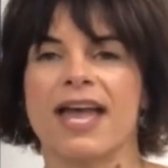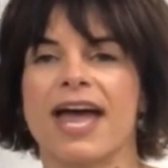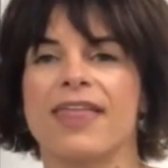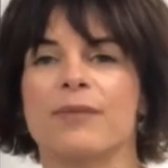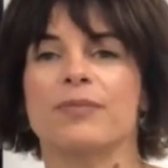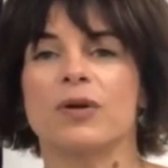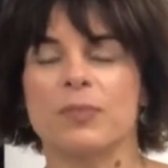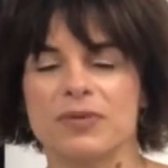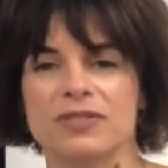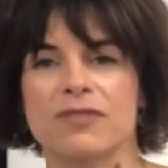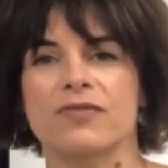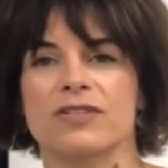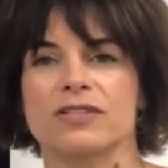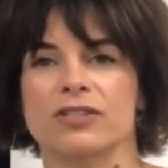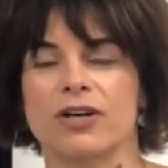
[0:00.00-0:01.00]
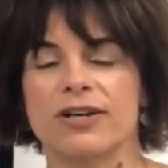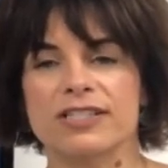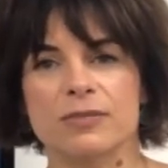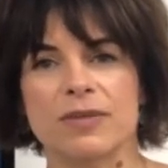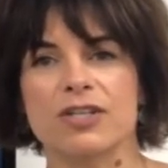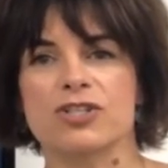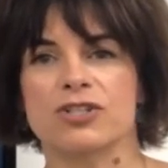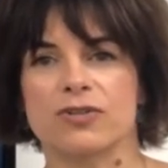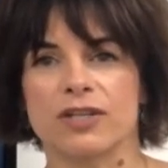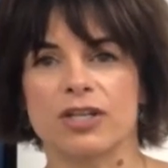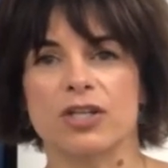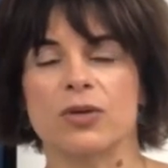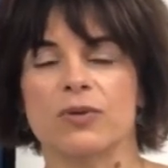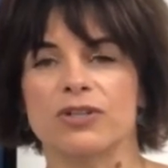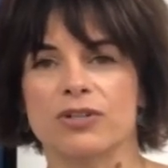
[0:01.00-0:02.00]
And the purpose of this law is to make sure that
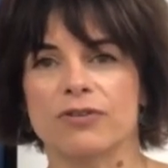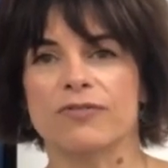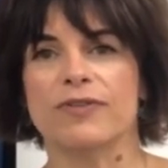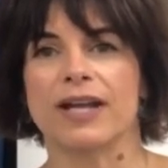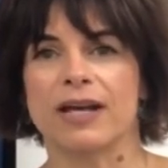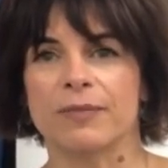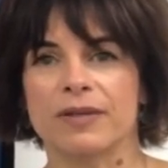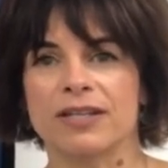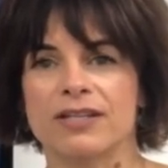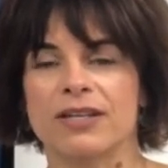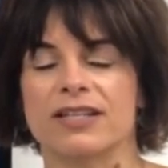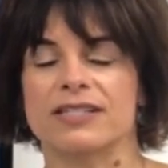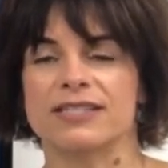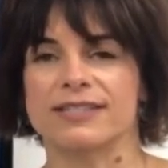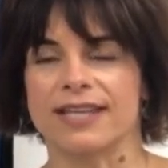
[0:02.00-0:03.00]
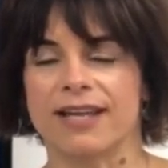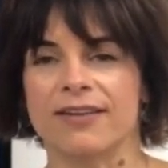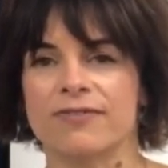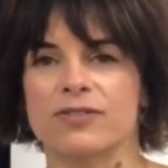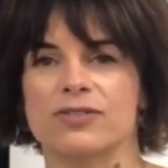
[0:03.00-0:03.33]
you and your family is safe.